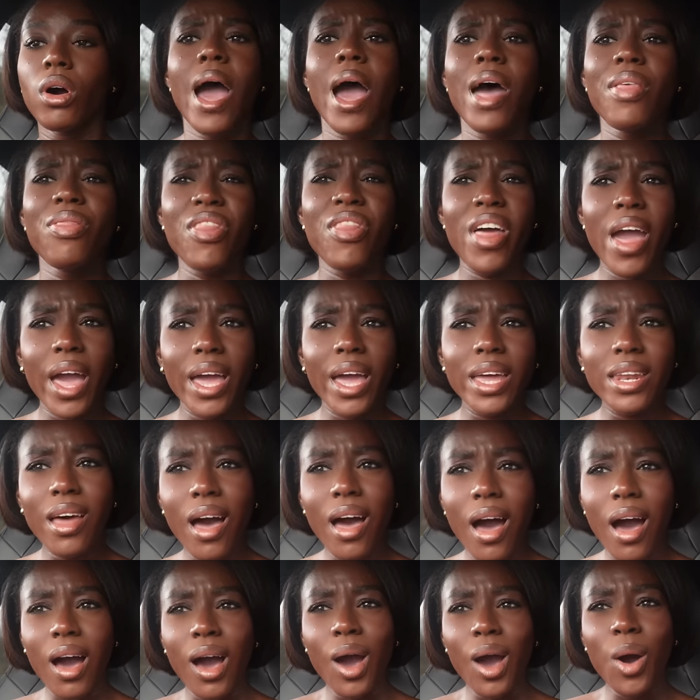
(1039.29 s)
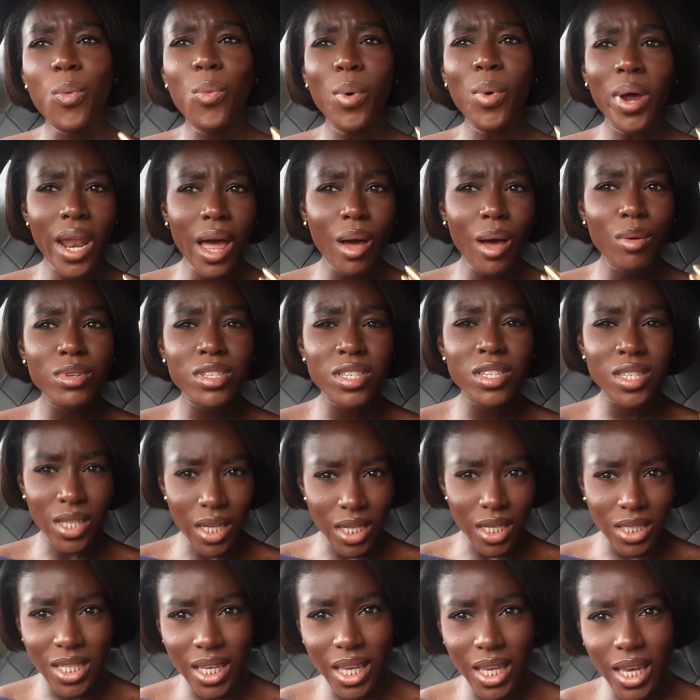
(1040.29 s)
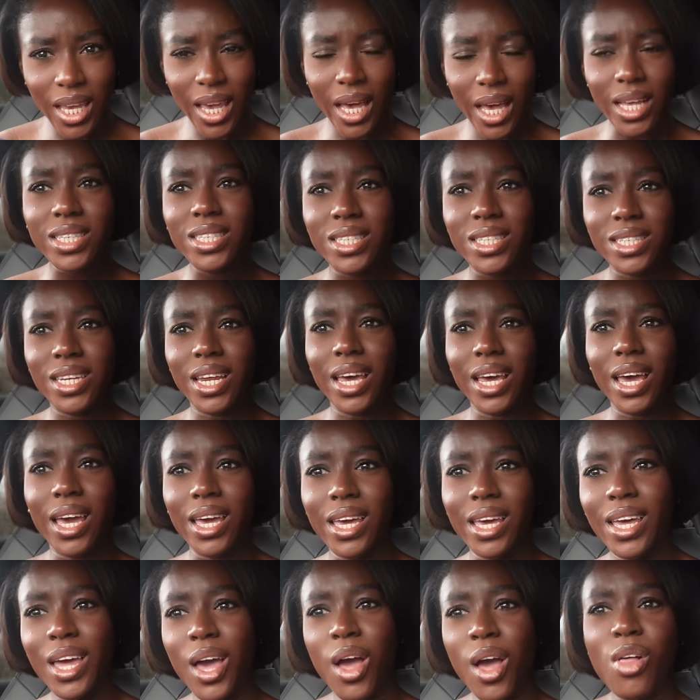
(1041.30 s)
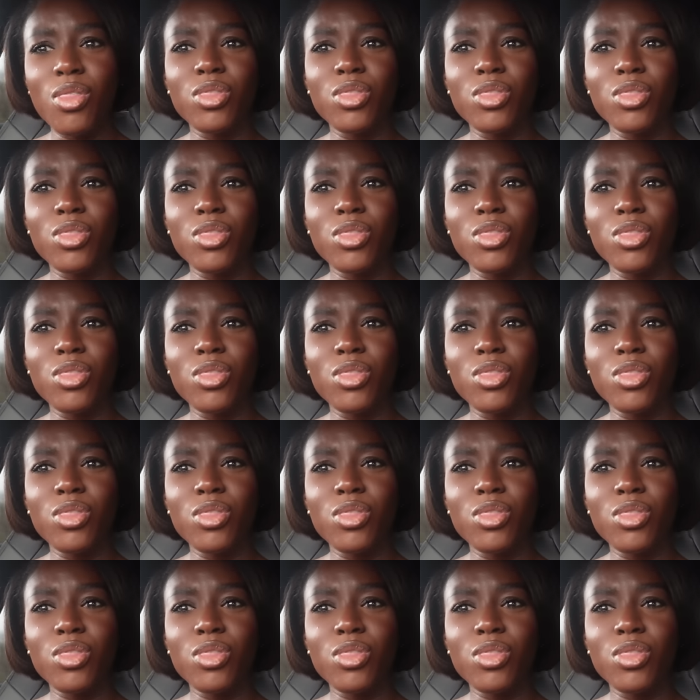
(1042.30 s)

And then, when I was studying yesterday,